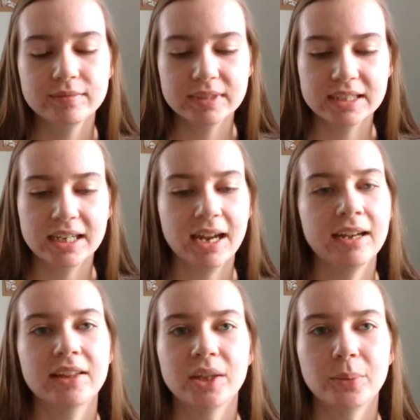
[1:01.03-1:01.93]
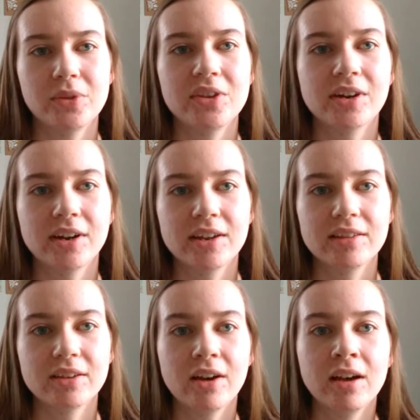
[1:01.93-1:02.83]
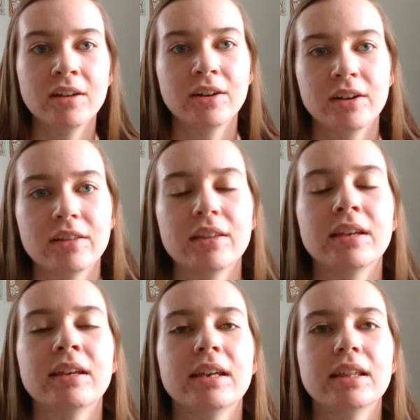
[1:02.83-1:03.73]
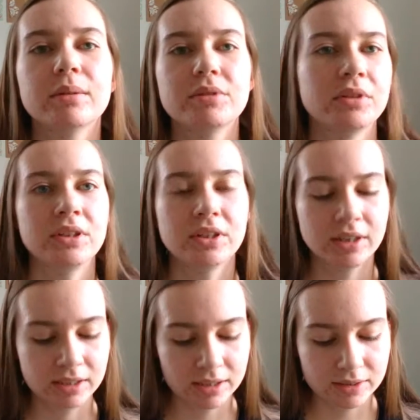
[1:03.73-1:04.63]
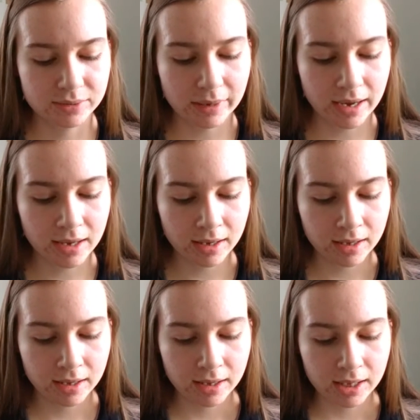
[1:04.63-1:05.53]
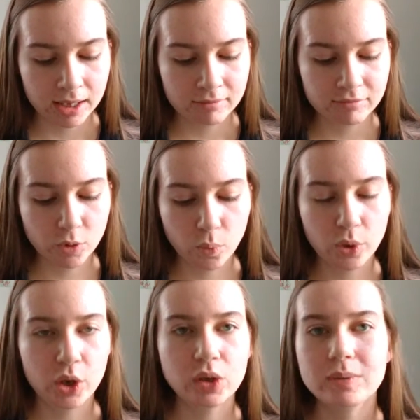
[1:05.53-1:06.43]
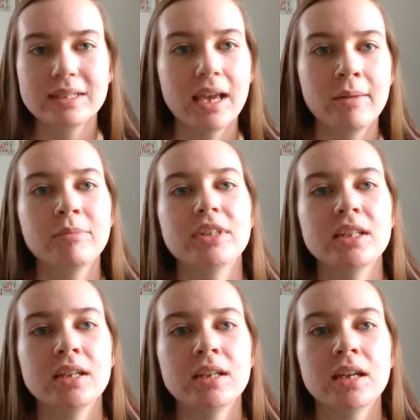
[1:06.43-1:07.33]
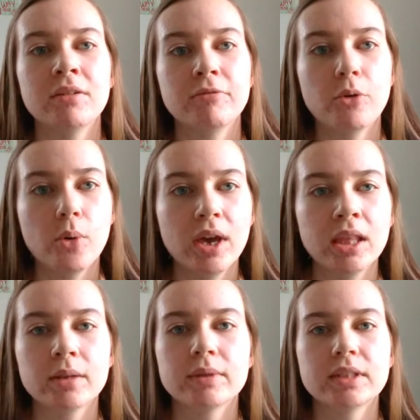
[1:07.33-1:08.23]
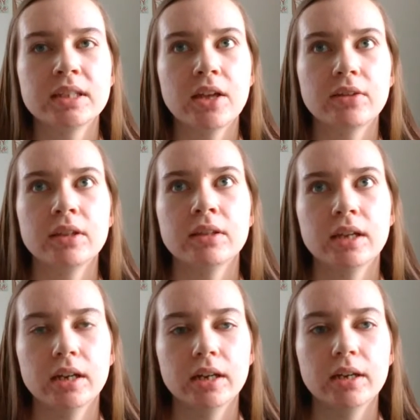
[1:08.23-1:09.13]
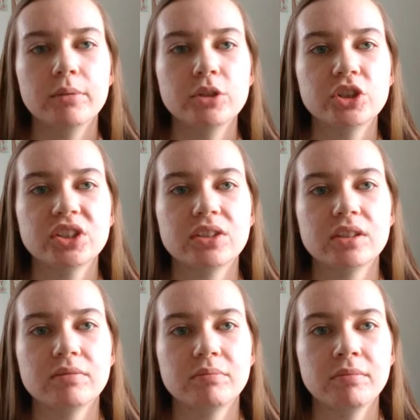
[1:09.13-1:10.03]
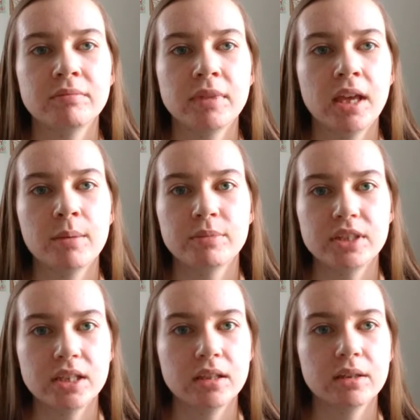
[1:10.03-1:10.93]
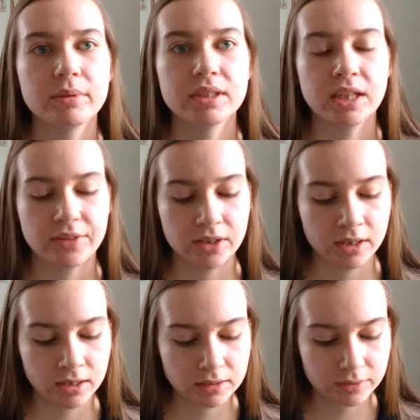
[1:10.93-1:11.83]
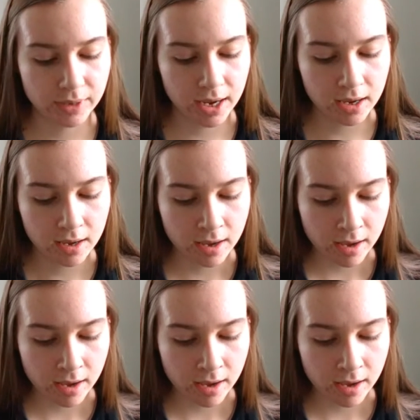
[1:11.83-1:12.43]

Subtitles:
did anything with the earth, on earth there was darkness, right? The world was empty and void. There was nothing there. It was just empty. There was nothingness, right?